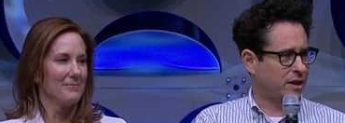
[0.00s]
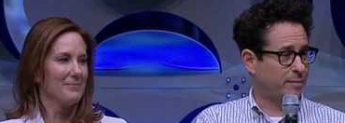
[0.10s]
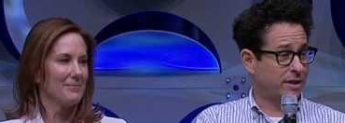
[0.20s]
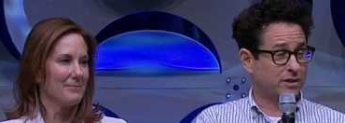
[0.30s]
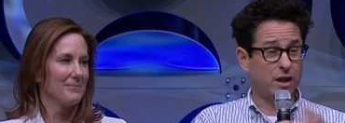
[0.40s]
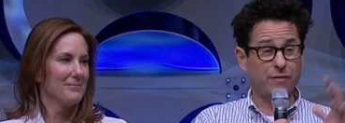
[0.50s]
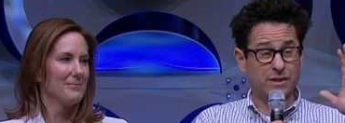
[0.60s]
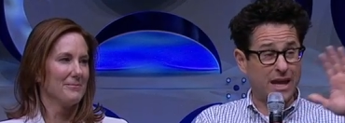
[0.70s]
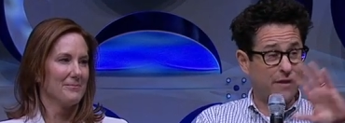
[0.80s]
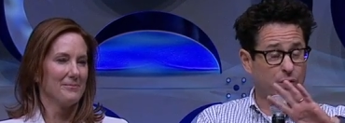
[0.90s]
Speaker 1: and myself
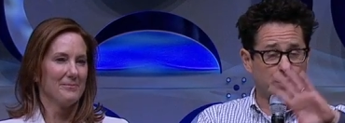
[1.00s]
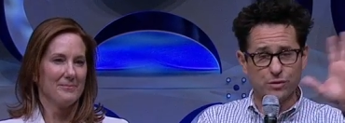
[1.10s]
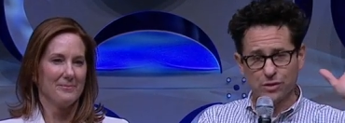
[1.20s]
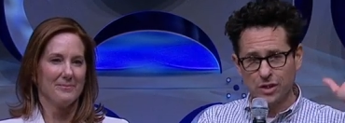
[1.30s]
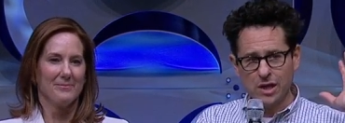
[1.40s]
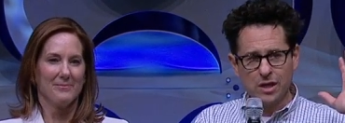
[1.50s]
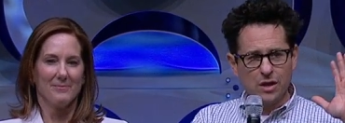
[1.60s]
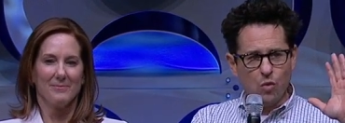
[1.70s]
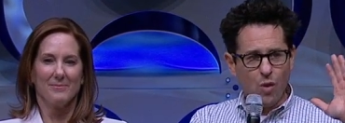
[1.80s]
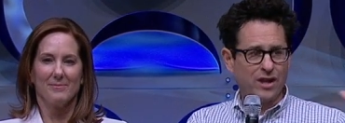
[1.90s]
and to everyone who's
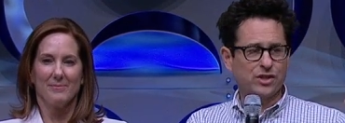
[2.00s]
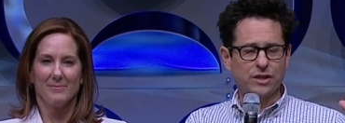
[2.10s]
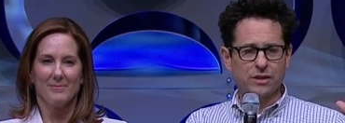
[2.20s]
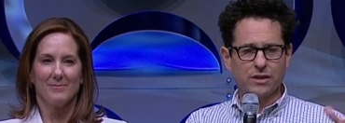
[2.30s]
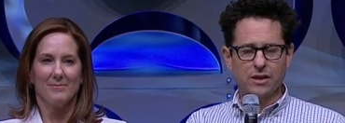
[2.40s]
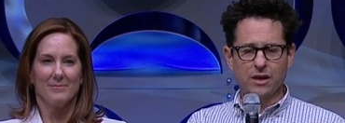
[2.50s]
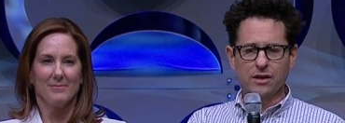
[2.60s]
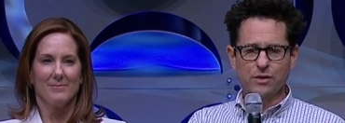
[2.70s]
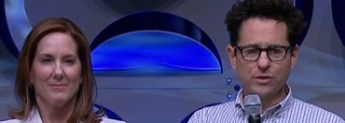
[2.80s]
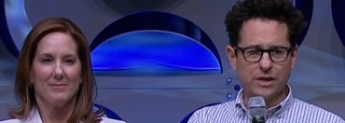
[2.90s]
watching
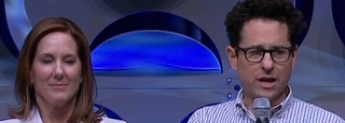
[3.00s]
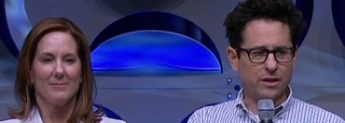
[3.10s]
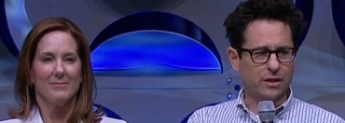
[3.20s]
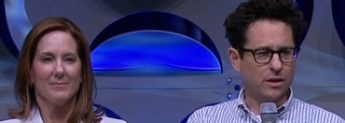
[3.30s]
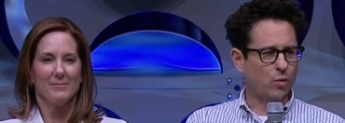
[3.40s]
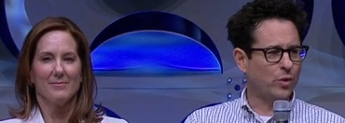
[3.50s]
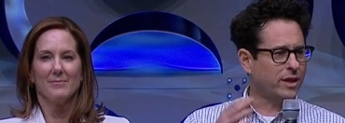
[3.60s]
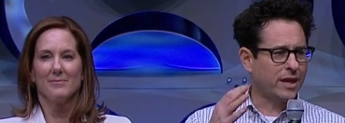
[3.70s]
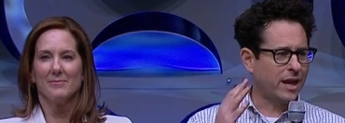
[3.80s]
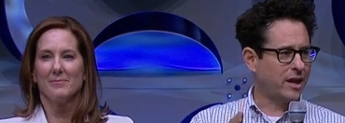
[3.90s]
uh, who's not here.
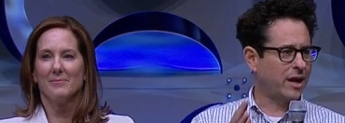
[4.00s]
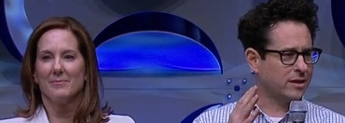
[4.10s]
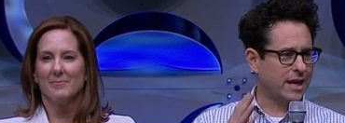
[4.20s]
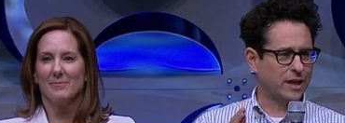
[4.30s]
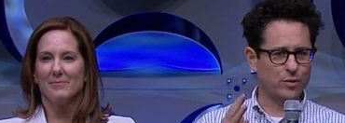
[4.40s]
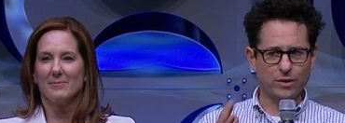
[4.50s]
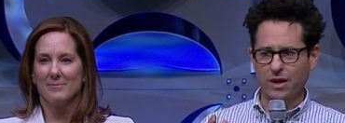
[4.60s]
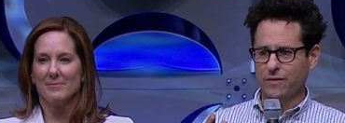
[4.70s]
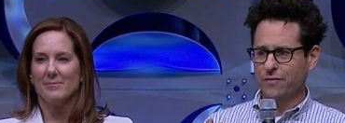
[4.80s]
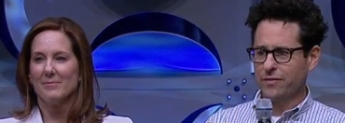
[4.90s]
We cannot thank you
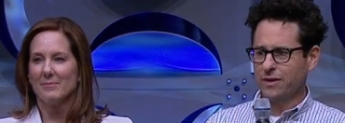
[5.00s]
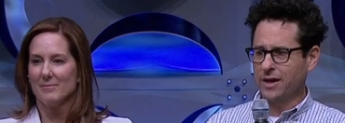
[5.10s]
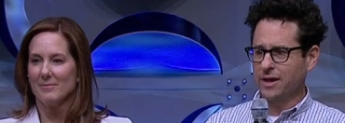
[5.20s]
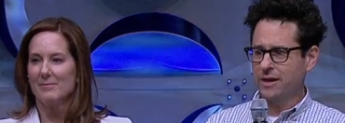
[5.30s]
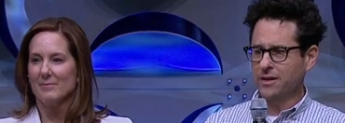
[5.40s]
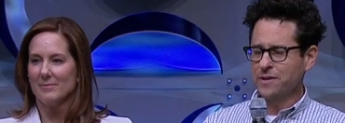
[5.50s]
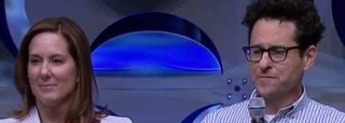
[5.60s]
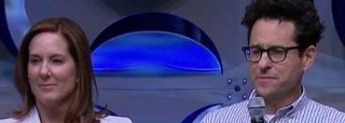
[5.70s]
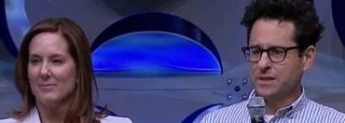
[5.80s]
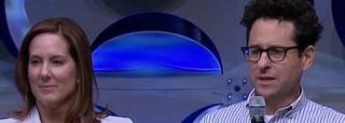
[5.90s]
enough. Uh,
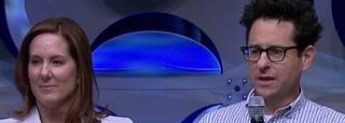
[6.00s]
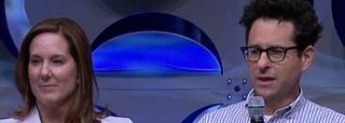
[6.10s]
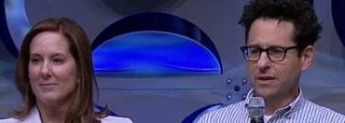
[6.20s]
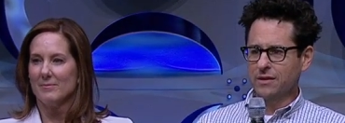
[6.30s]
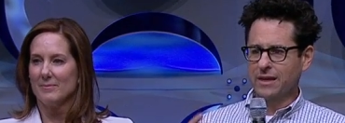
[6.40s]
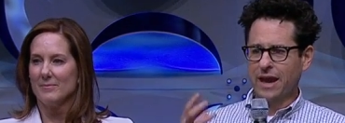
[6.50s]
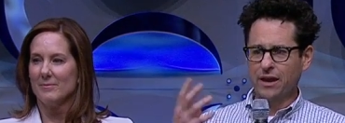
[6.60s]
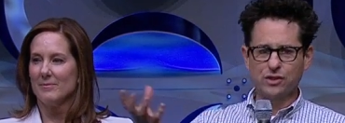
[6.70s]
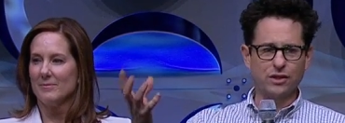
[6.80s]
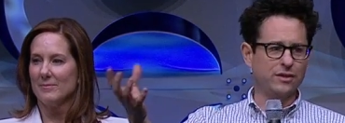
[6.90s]
the, uh, the
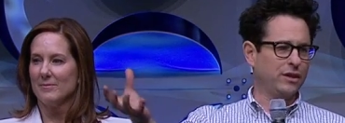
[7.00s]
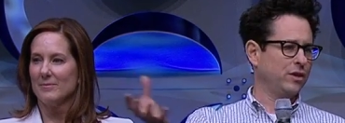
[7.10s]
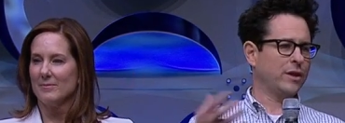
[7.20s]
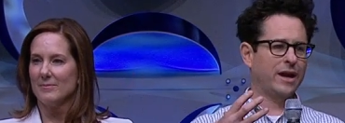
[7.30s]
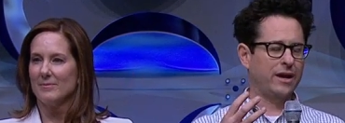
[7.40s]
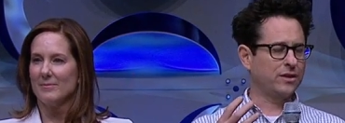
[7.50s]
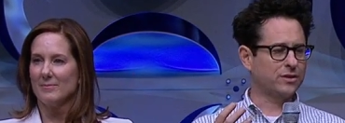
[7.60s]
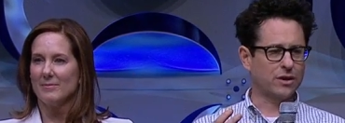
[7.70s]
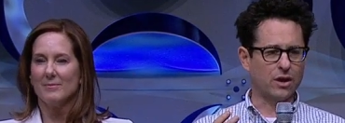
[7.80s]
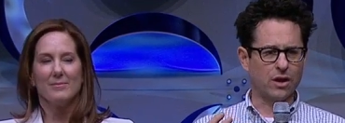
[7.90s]
energy that you
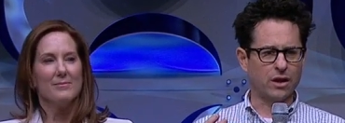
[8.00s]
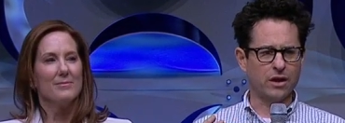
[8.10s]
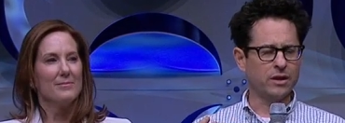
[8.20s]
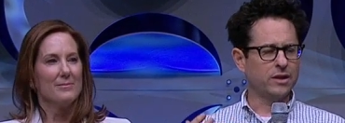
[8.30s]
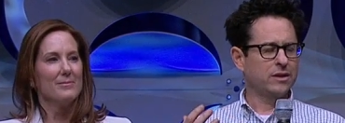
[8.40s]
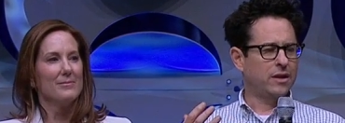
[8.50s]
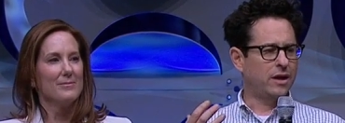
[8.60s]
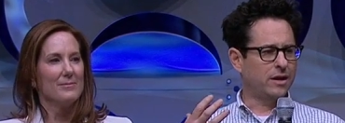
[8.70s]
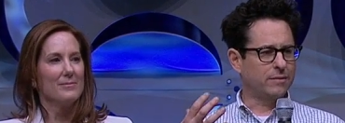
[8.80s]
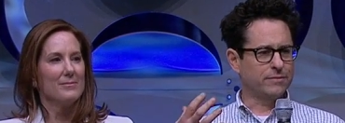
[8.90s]
guys are
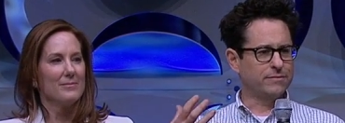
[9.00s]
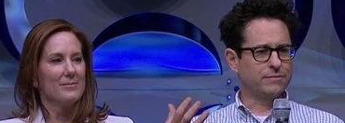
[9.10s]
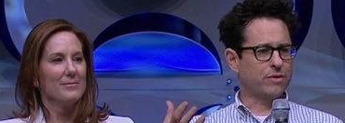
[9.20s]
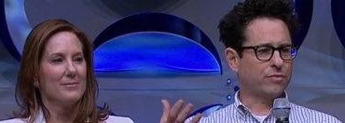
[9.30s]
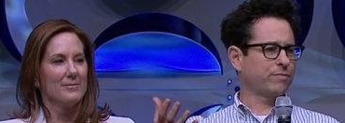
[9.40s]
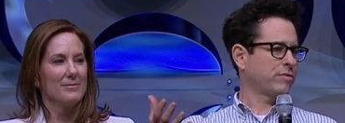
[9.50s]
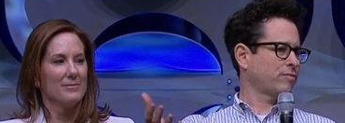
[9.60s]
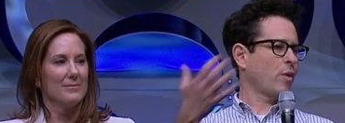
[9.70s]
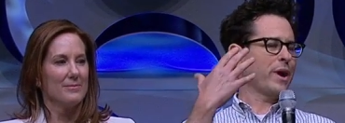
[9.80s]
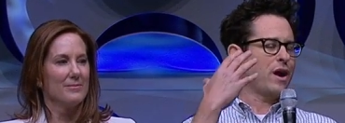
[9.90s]

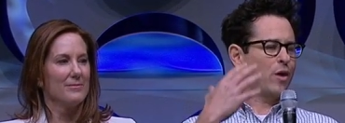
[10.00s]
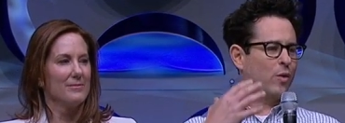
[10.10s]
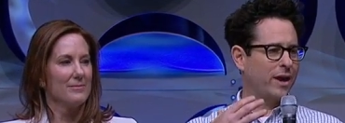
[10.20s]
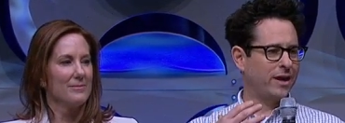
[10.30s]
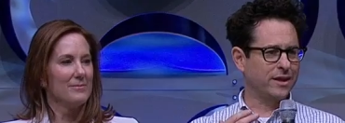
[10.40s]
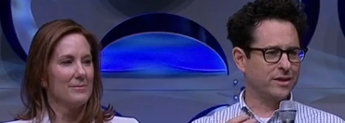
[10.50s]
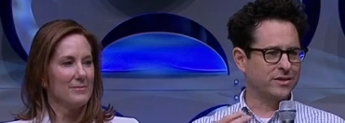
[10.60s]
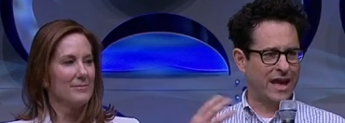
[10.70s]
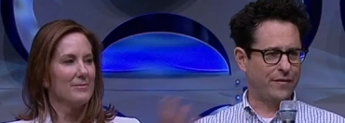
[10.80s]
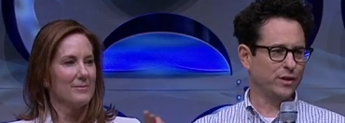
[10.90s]
throwing our way
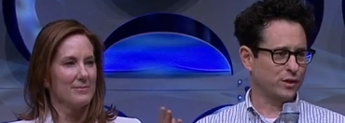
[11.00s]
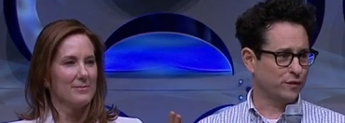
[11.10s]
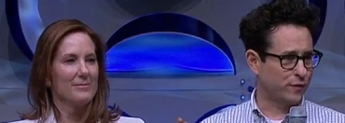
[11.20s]
is evidence of the